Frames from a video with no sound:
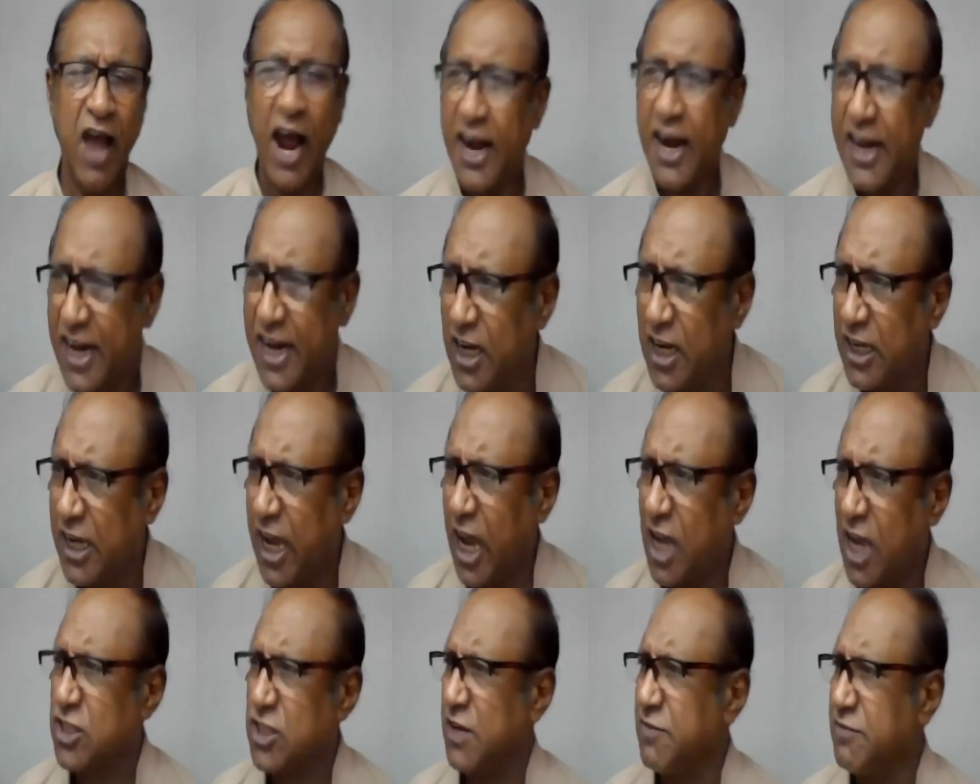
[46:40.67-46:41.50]
And in
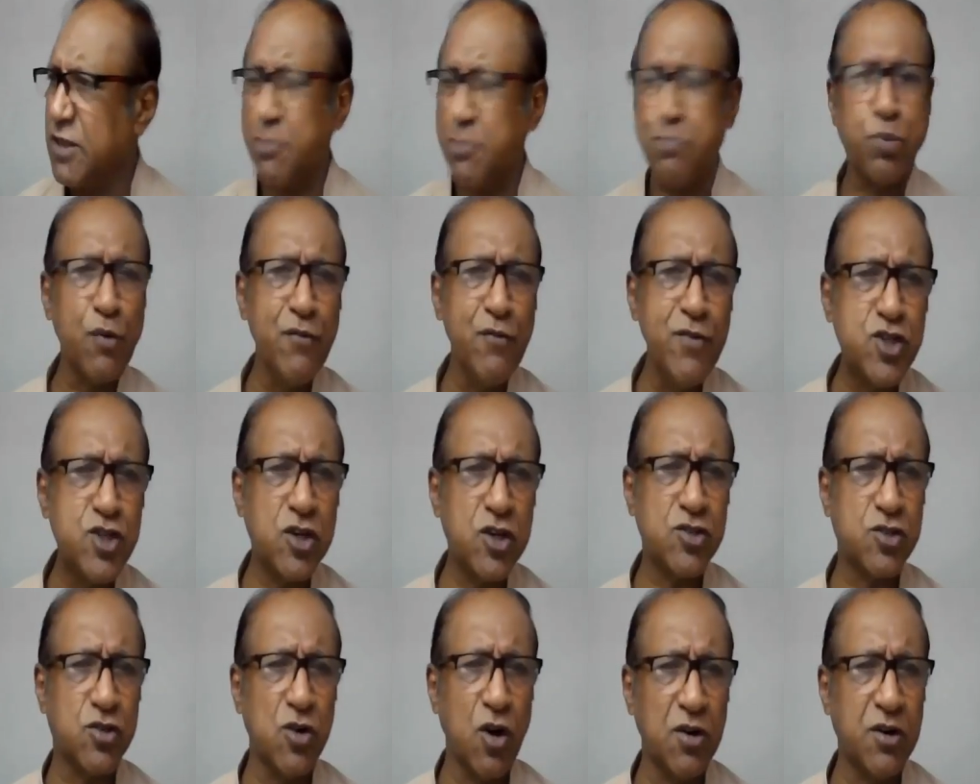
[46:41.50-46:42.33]
case even the
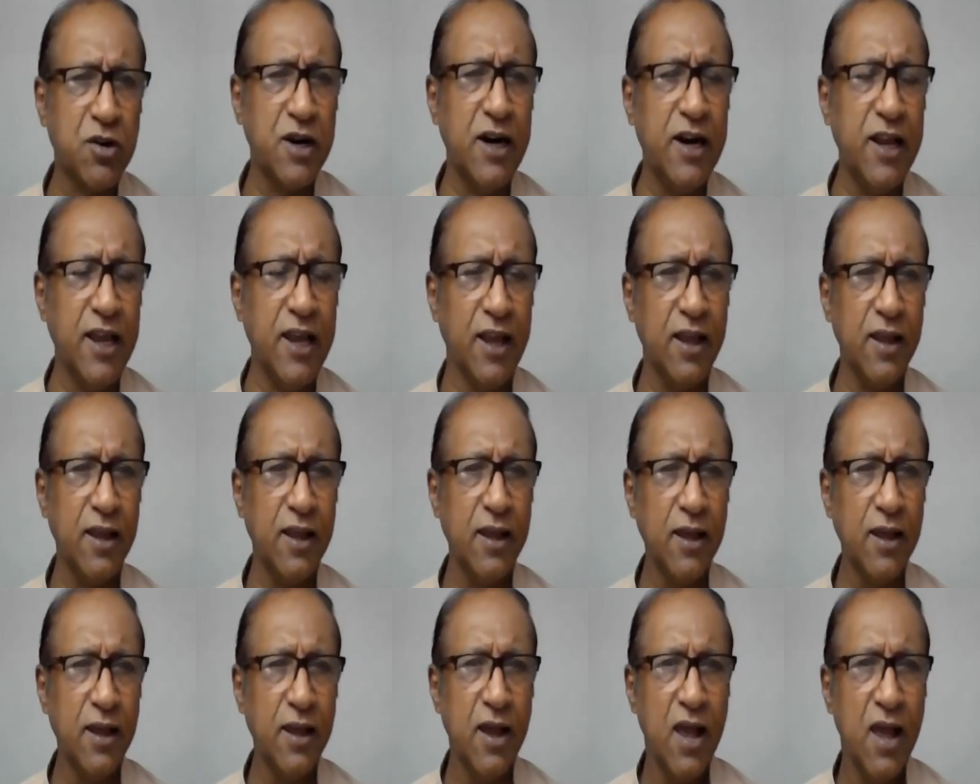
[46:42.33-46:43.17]
provincial is not ready,
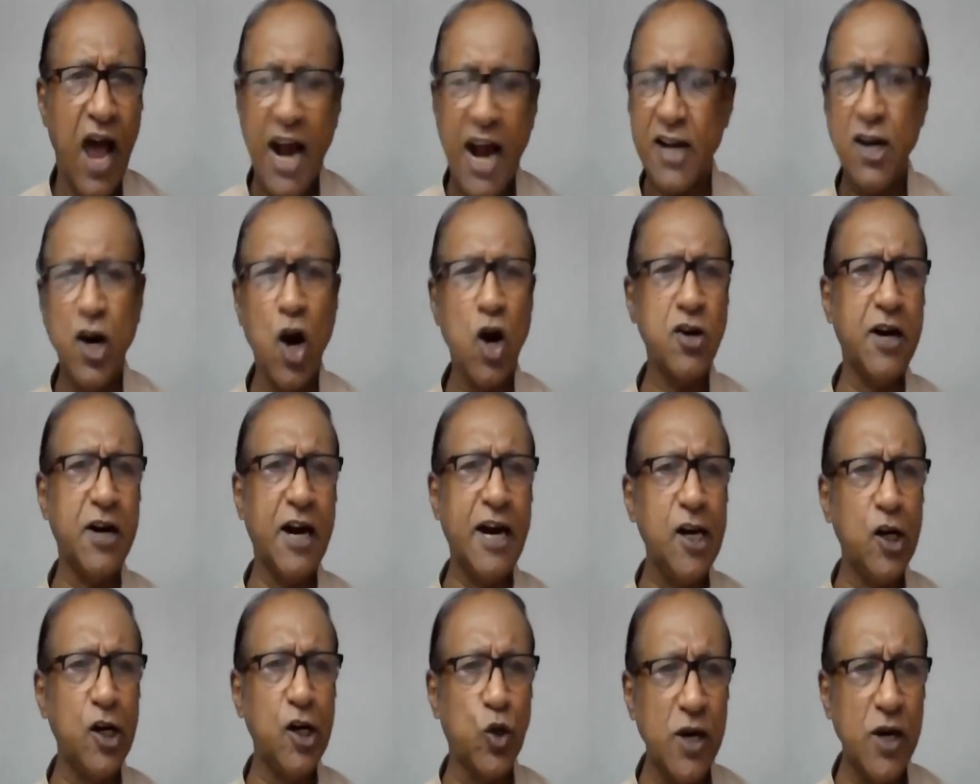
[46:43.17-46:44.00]
and not
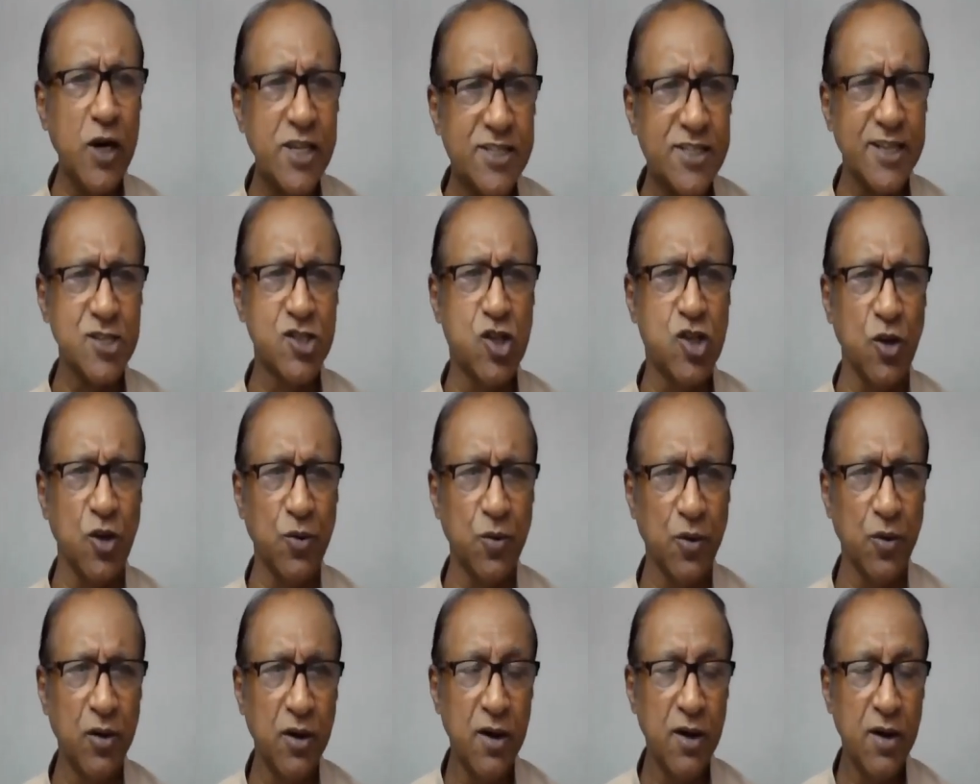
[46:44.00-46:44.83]
ready to listen to
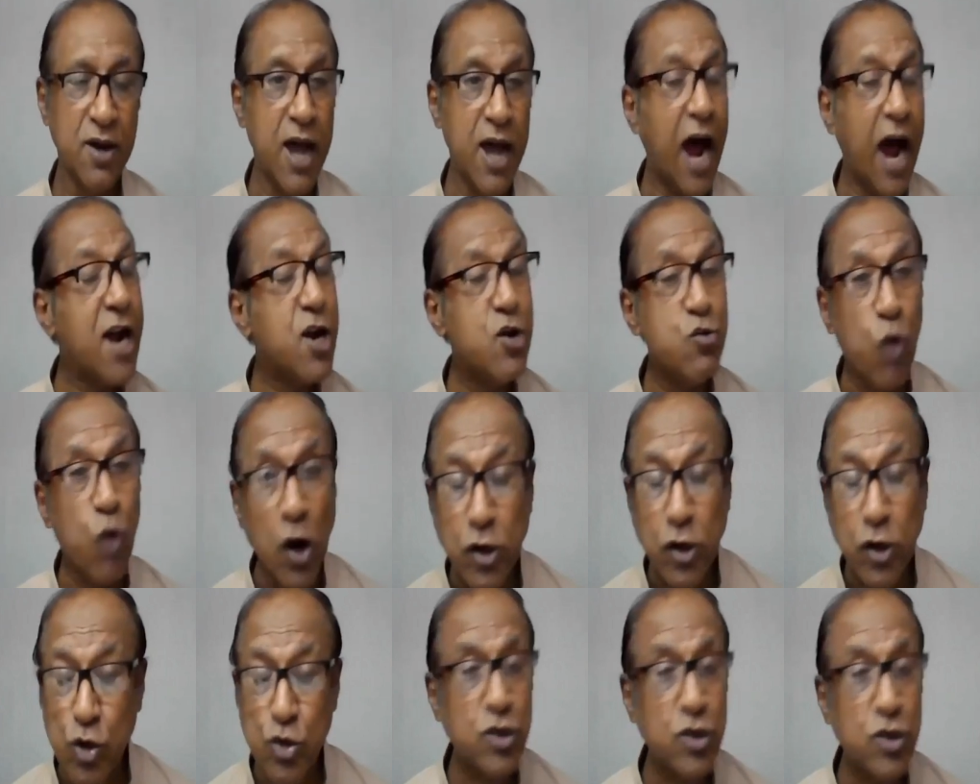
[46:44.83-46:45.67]
you, and
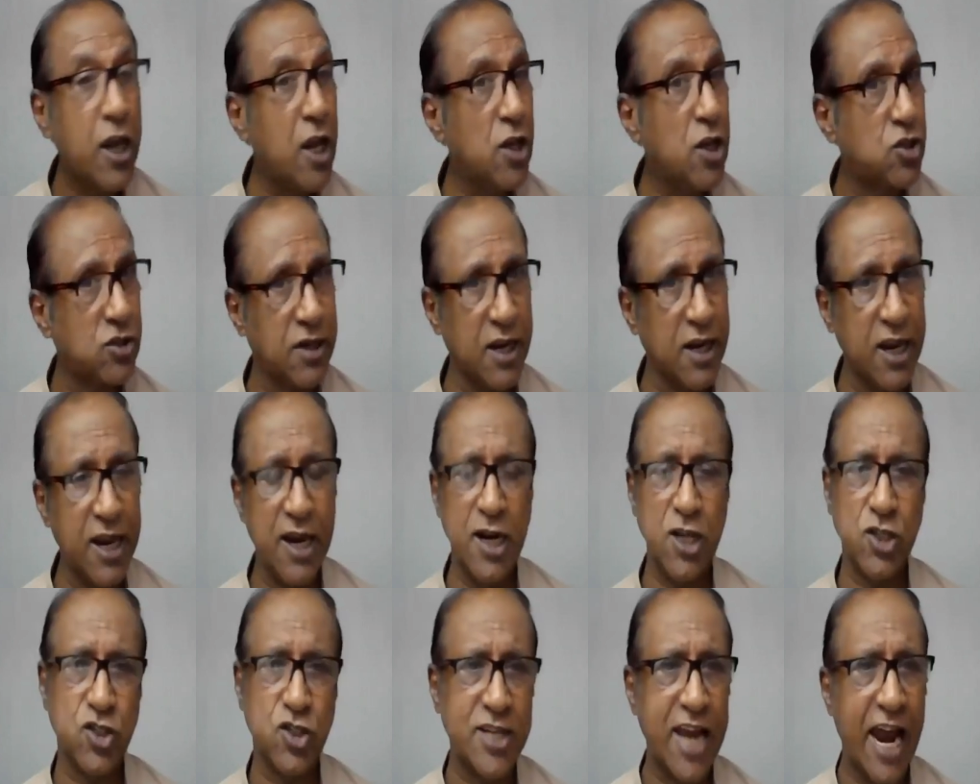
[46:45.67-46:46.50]
what you say
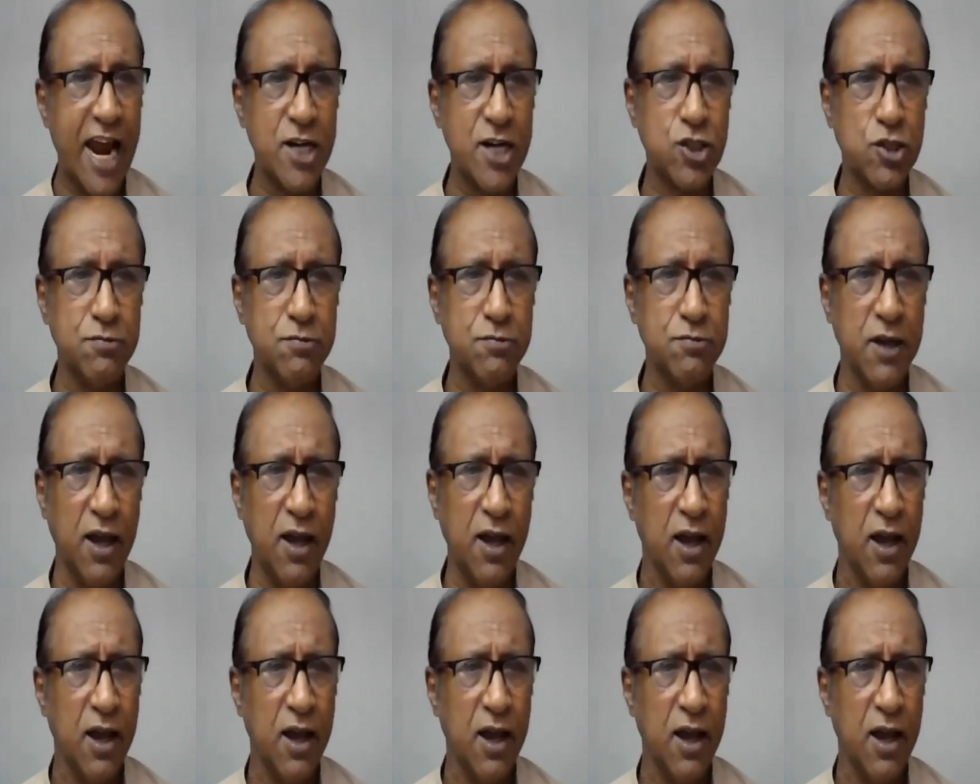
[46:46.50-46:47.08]
really stands,